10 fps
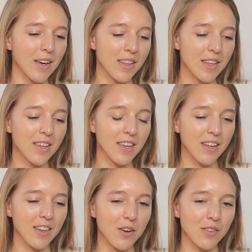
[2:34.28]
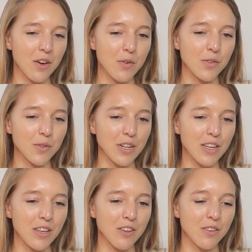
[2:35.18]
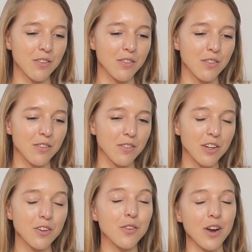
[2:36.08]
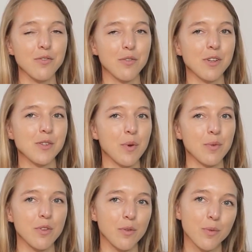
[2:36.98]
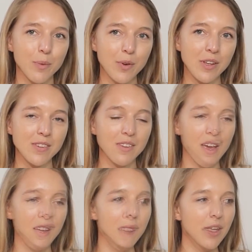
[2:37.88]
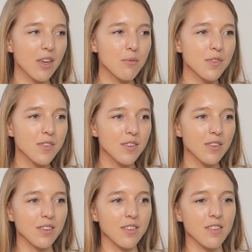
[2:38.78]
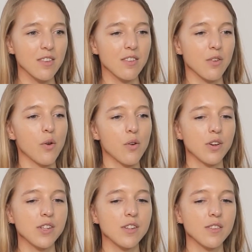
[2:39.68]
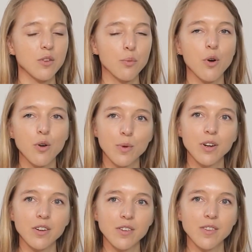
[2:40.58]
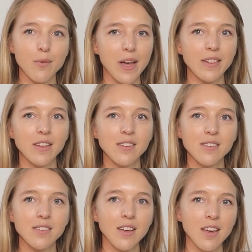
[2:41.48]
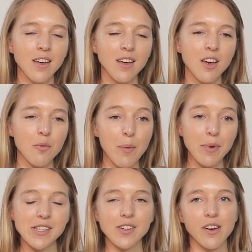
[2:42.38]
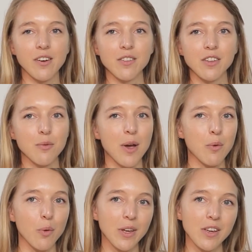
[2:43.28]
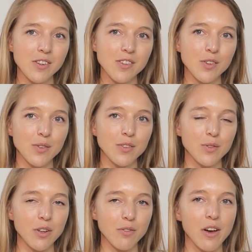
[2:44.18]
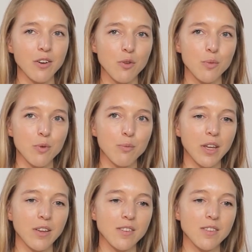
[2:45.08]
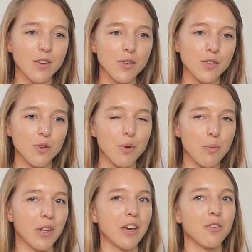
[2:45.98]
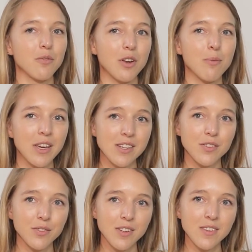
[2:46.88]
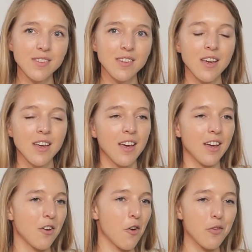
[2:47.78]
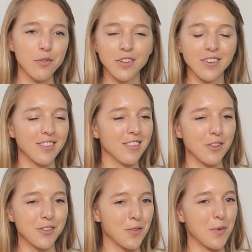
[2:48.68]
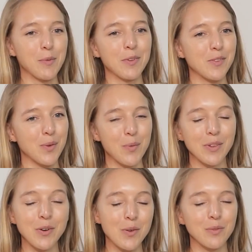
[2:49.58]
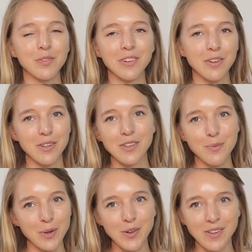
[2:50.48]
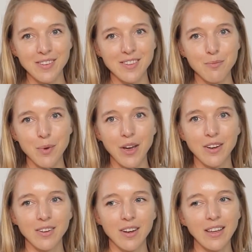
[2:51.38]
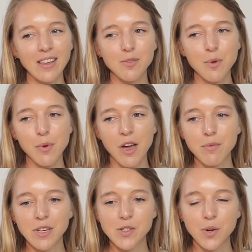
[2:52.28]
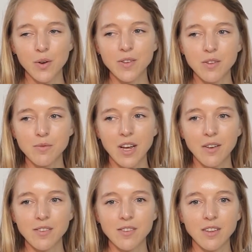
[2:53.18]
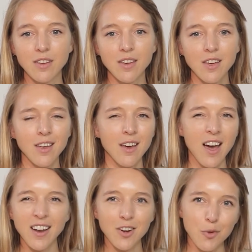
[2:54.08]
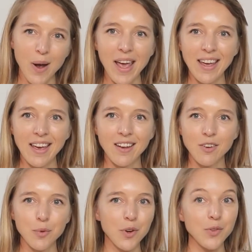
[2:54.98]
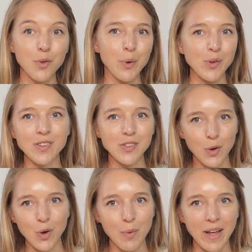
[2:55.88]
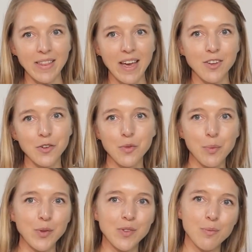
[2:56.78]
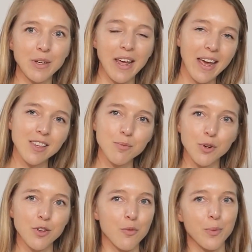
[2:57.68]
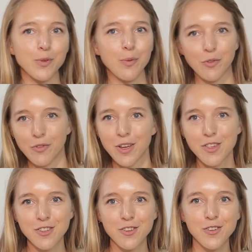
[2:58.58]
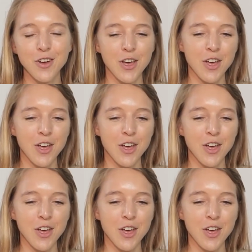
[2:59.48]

I think, yeah, that was really great for me to be able to experience that. Being able to talk to support workers about this, about mental health and about what we can do, is really valuable, because those are the people that can really make a difference. And often those are the people as well with their own lived experience. But I guess people have been taught sometimes to hide it away, and we're not supposed to talk about that. You're supposed to be the expert, you're supposed to be professional.